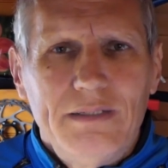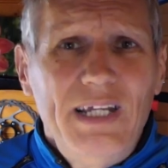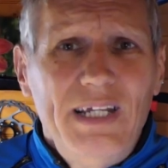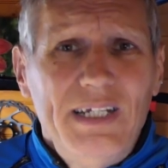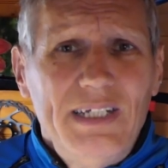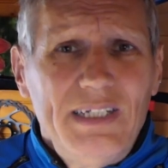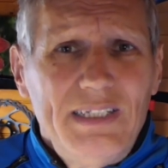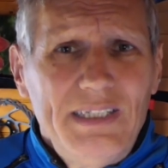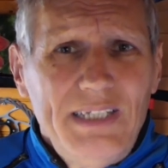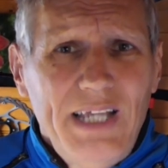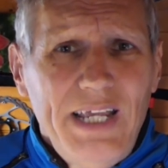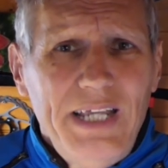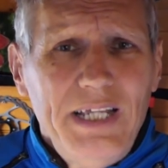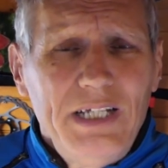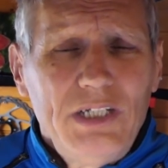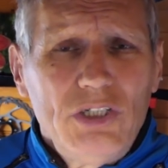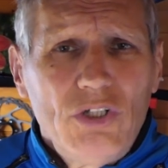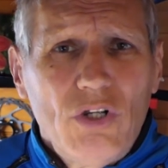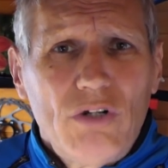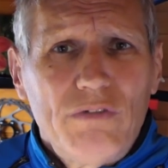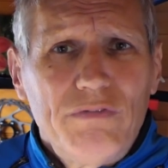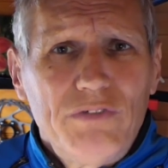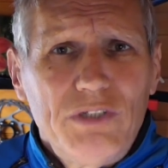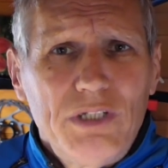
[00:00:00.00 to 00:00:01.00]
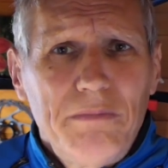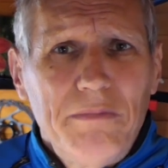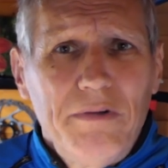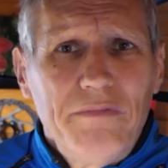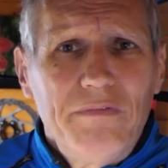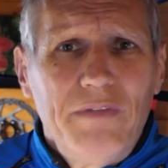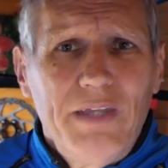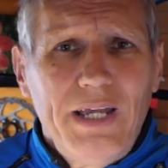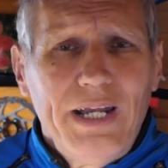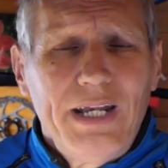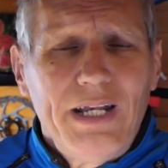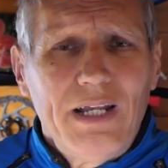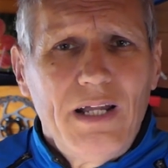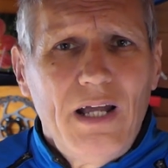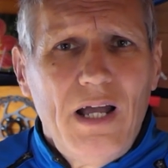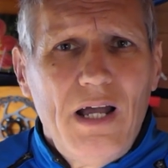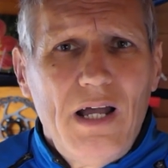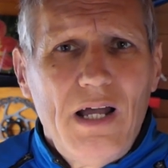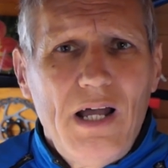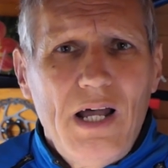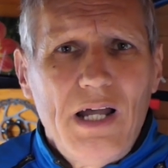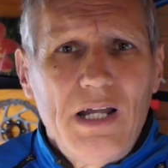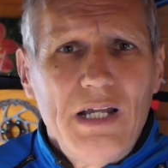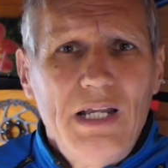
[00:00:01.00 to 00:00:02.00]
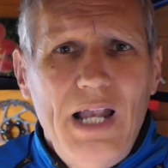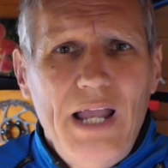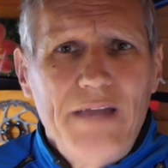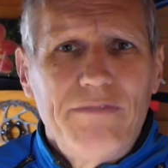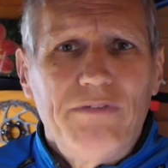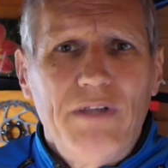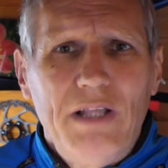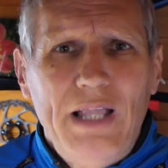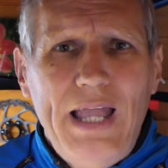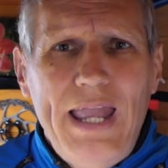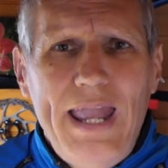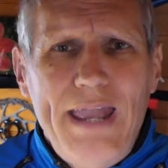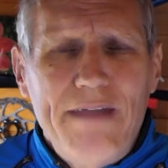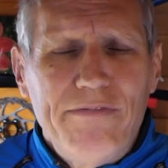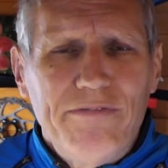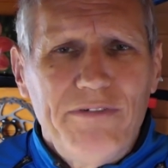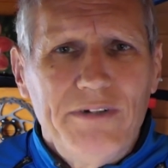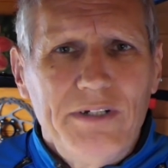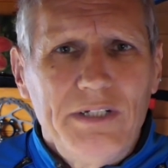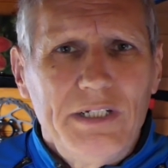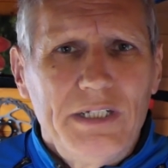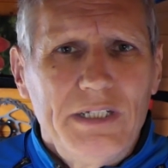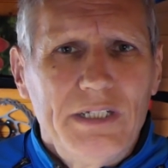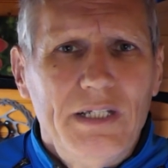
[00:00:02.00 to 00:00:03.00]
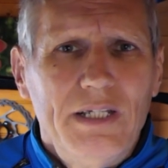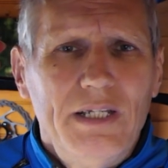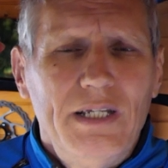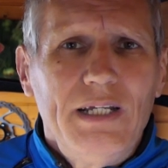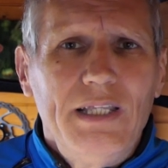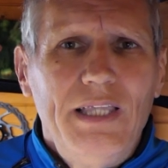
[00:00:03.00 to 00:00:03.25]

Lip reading: It takes off some of that high level effort,